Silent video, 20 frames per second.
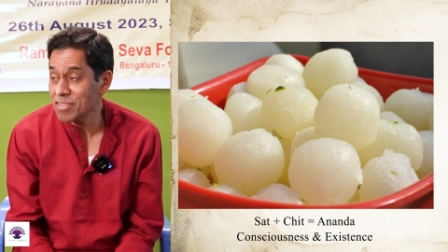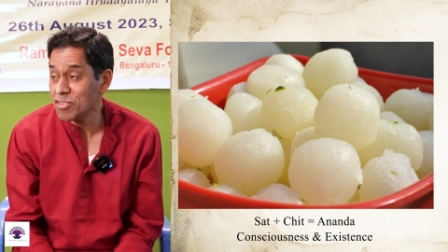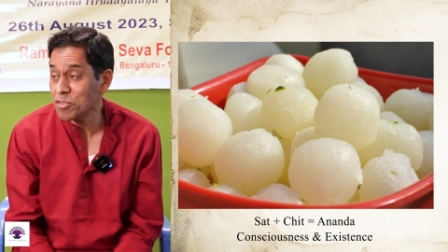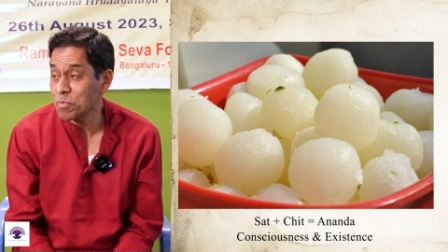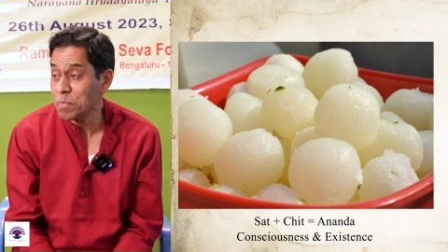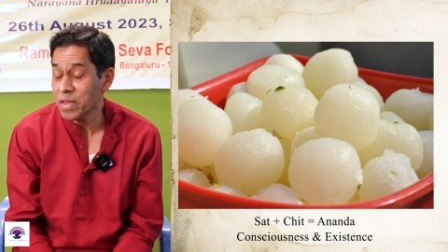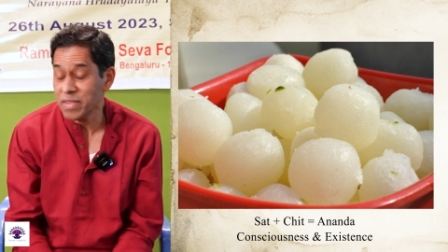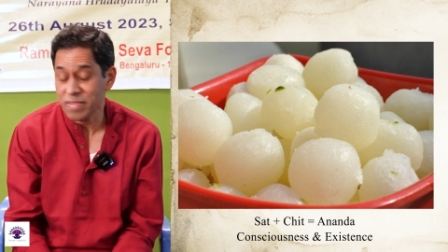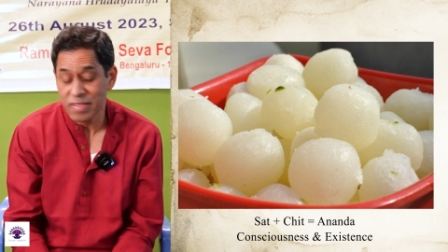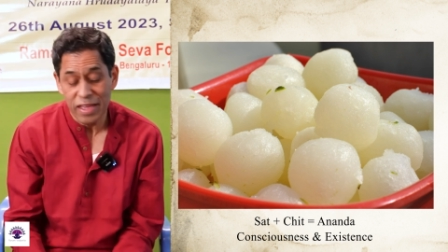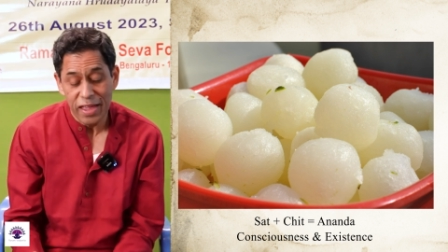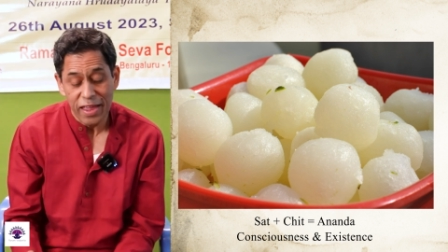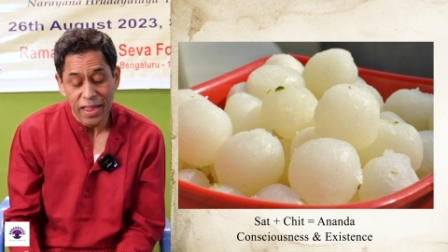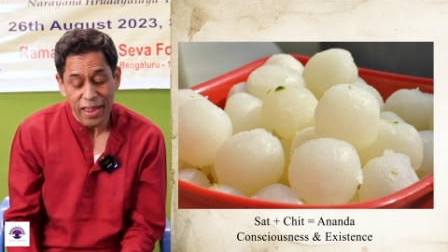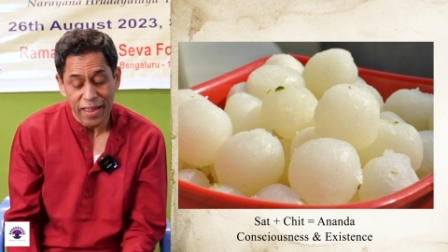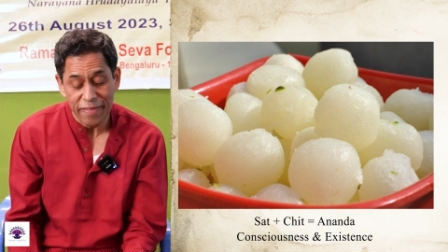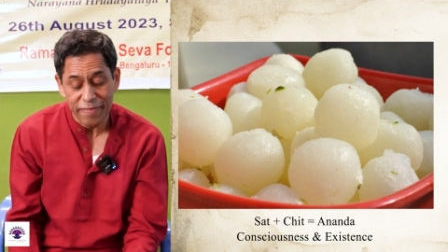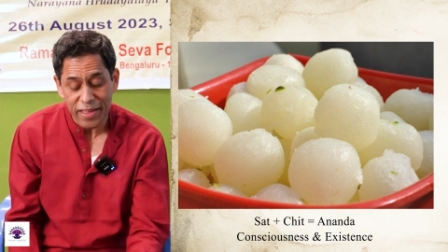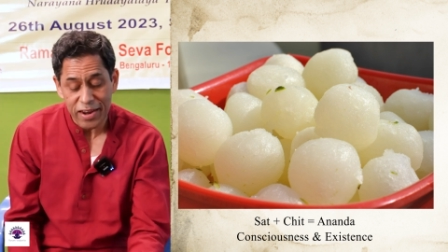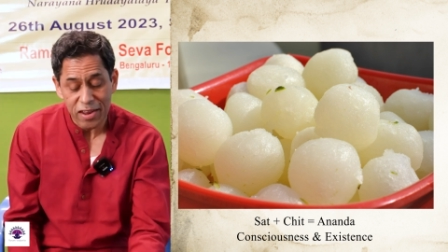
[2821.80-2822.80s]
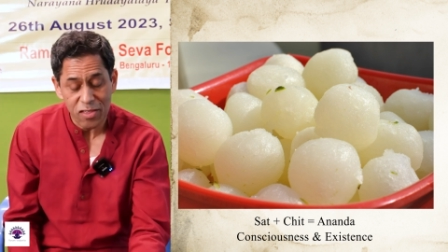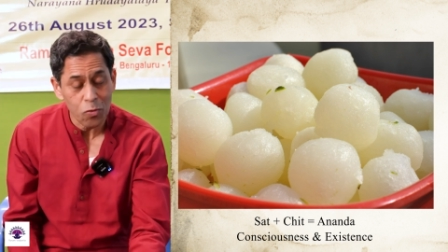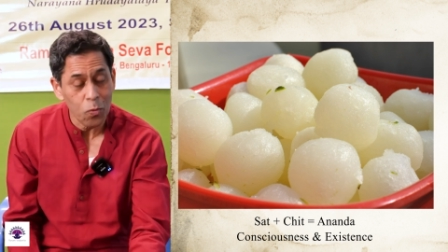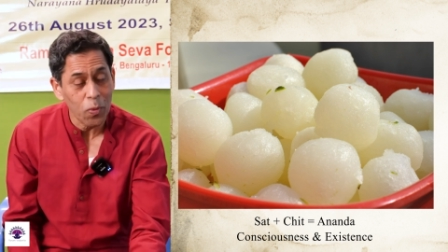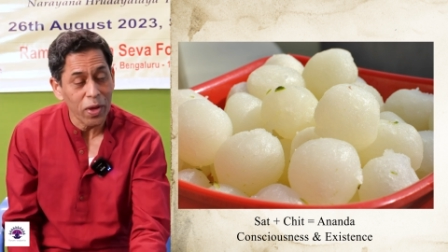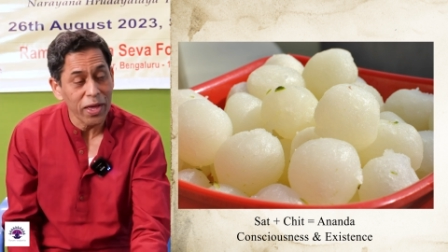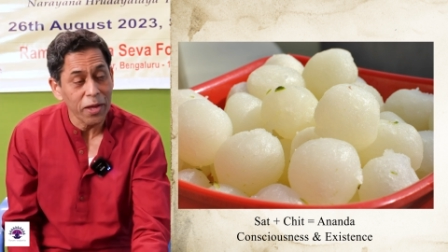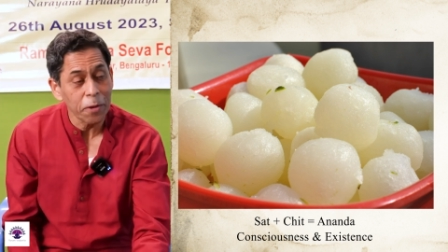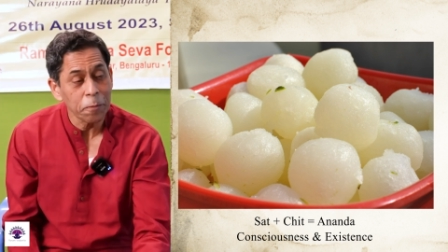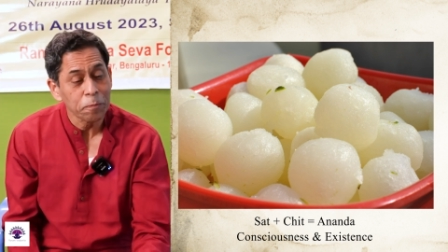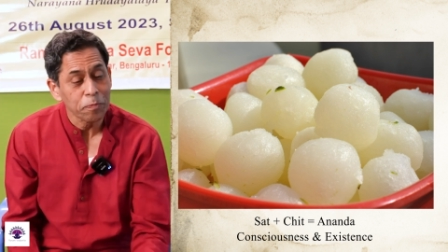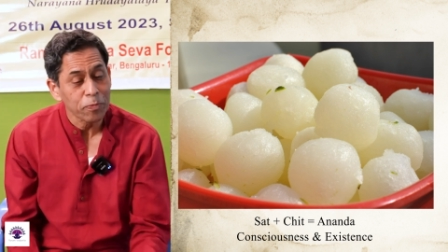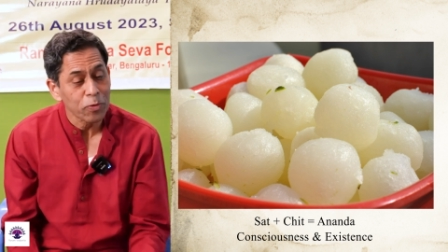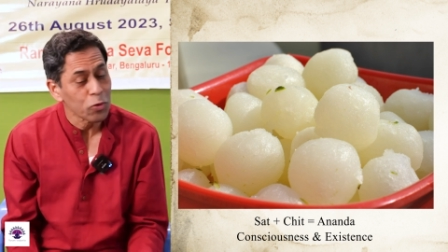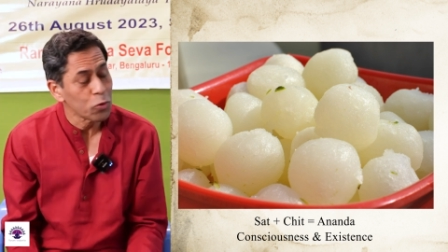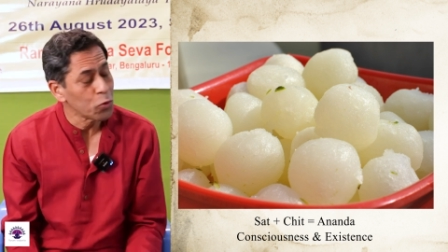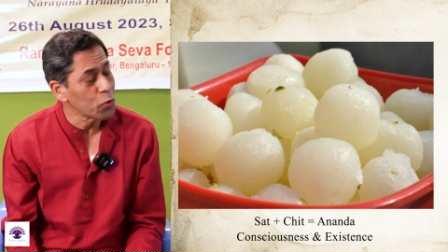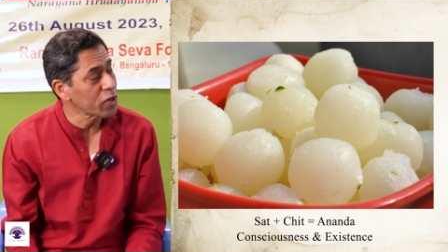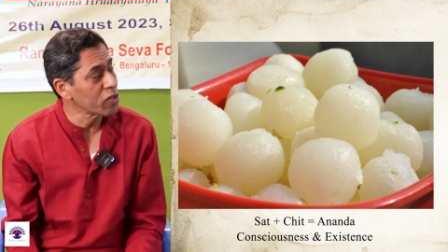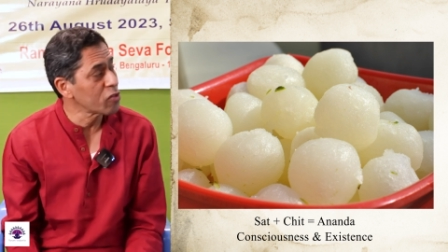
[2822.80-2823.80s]
in space. And that is why
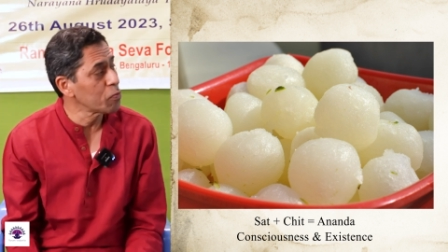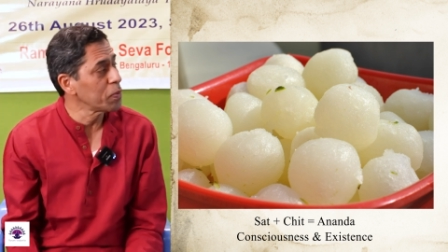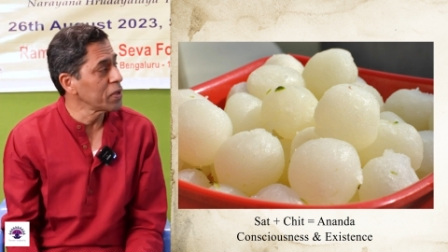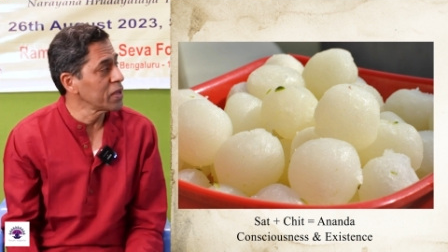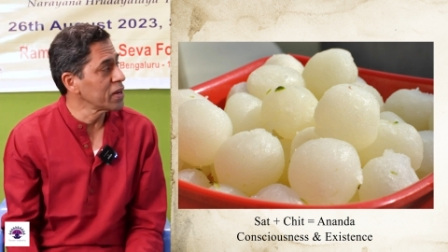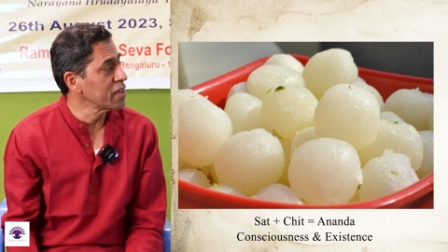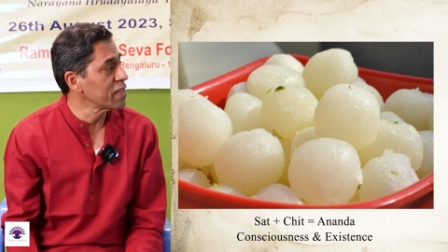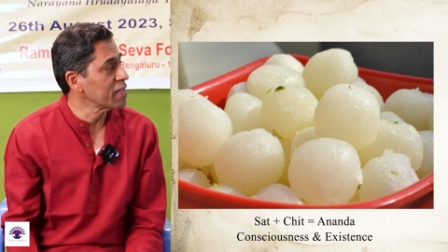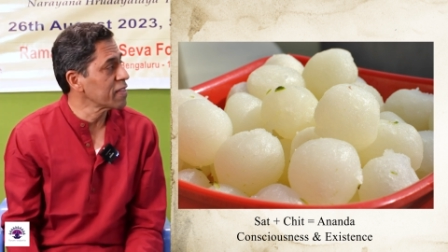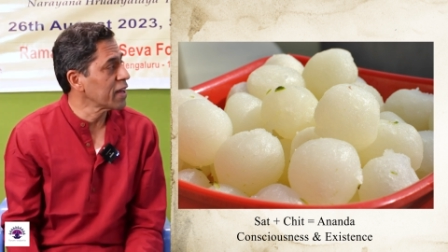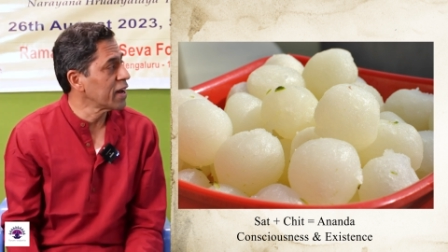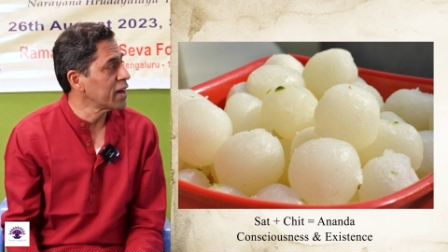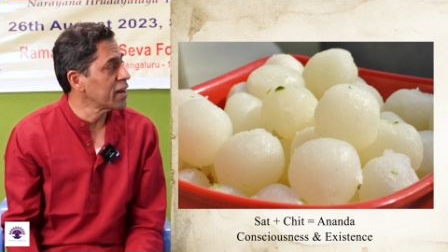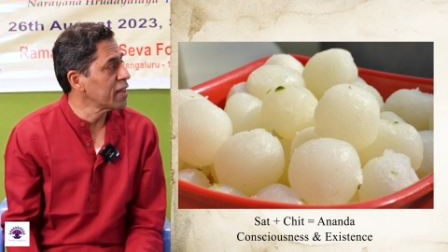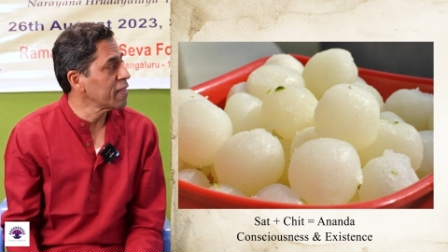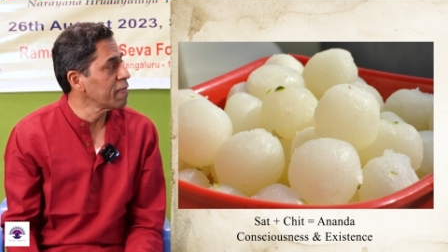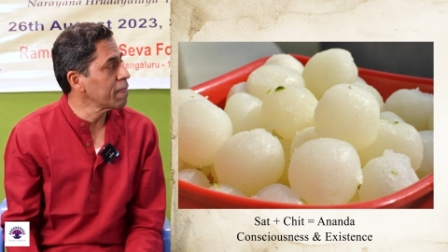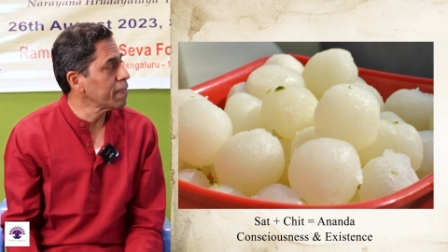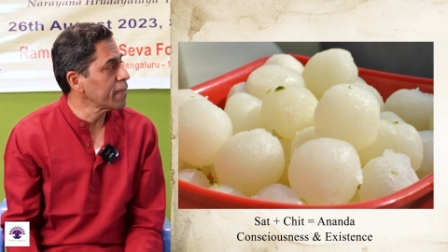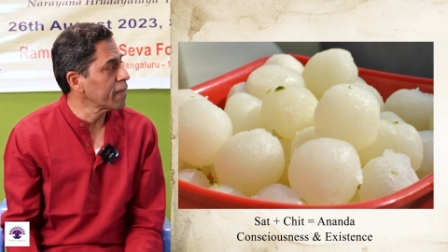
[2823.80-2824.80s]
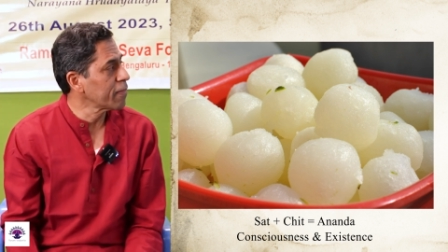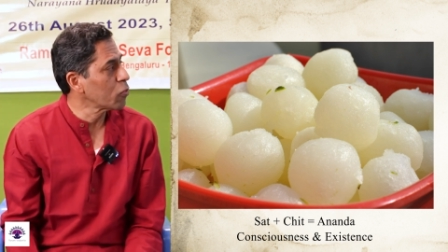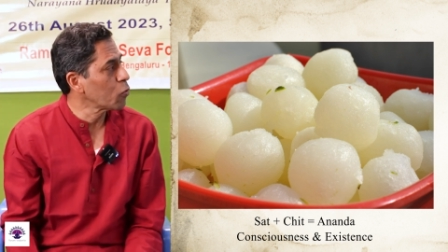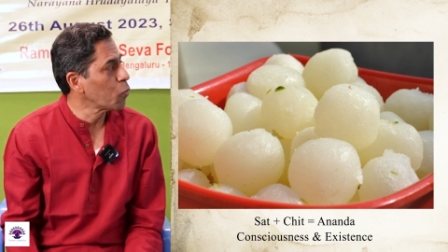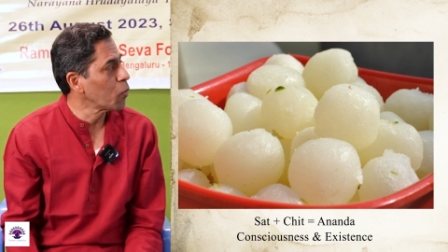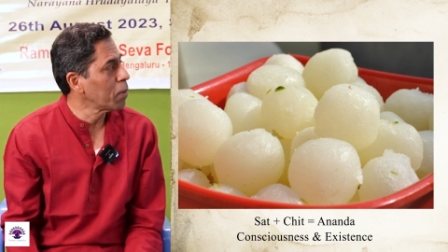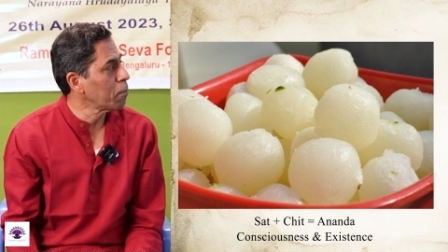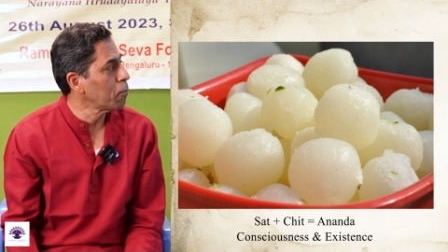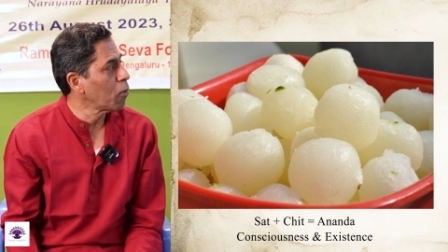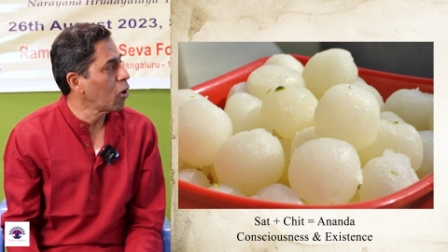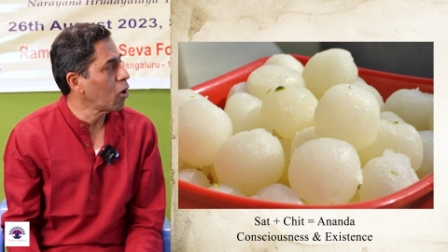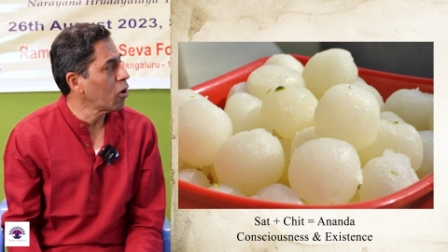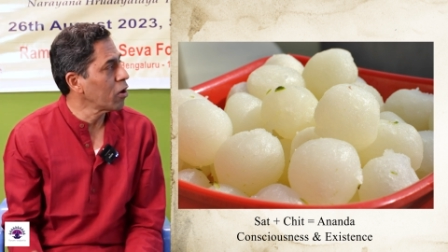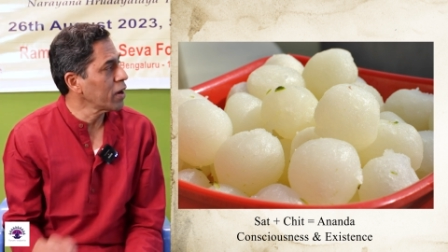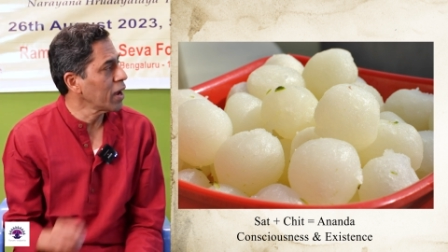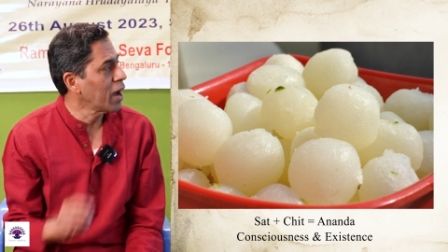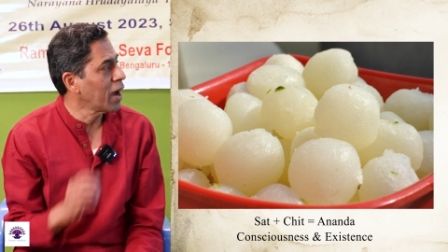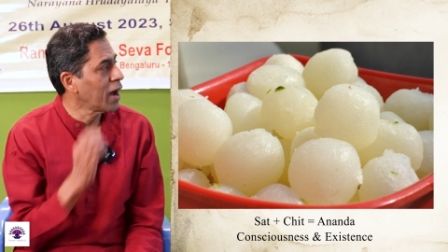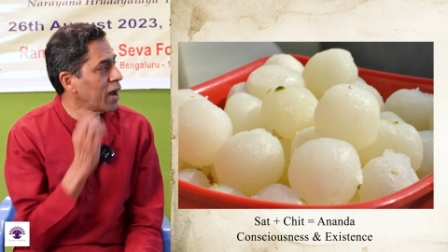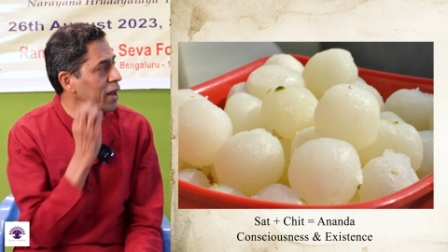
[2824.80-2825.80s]
you experience Anantatvam
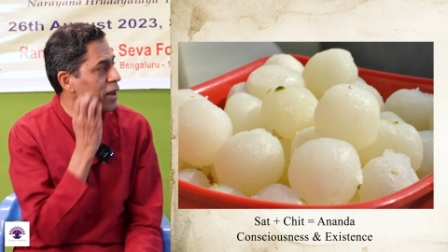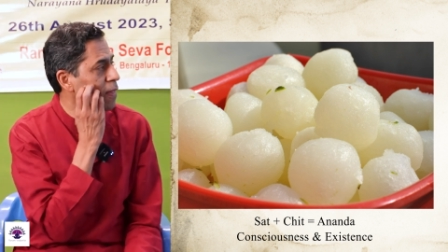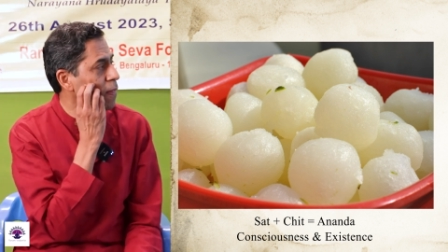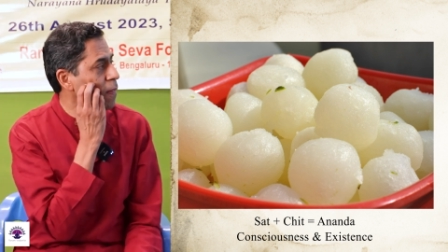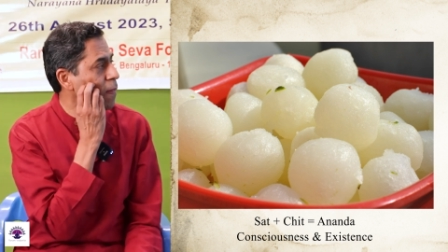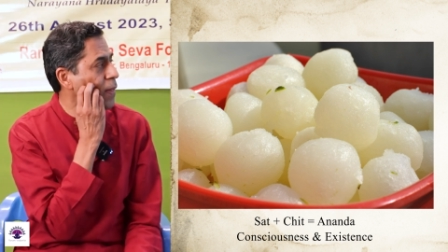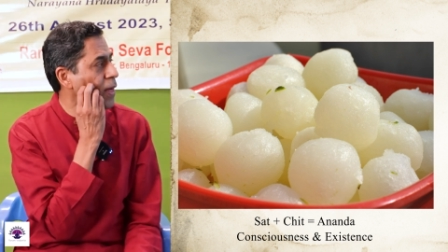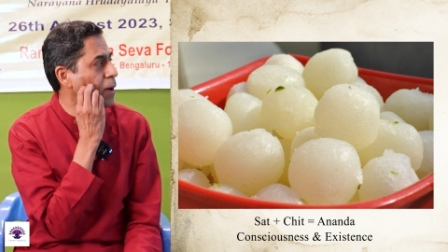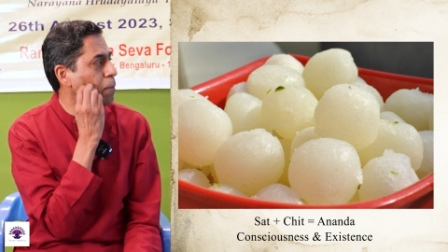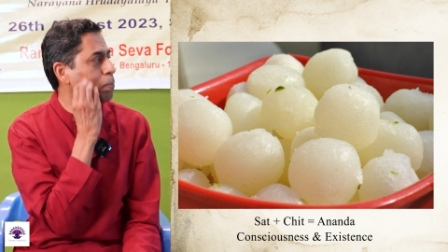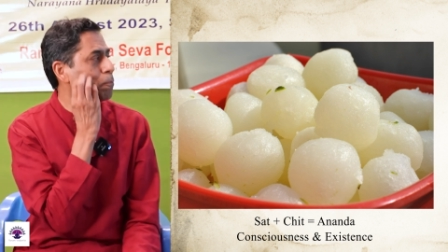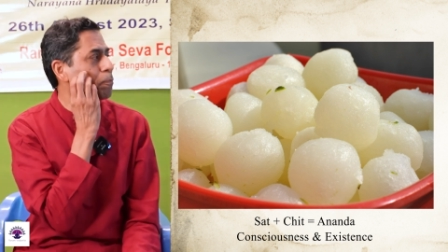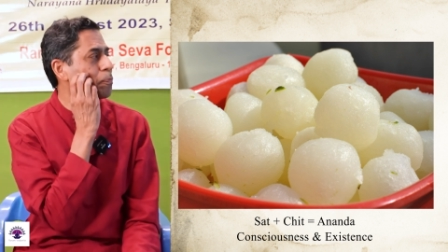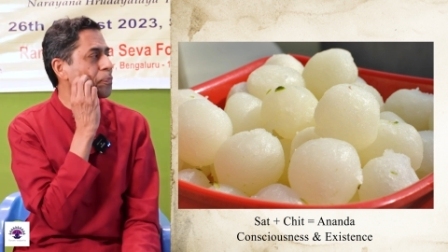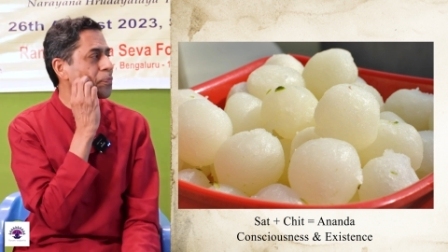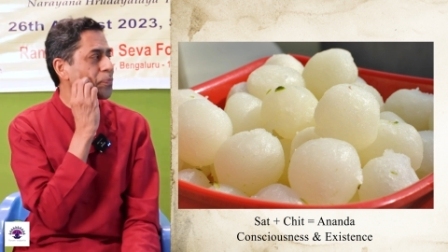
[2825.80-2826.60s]
or Ananda.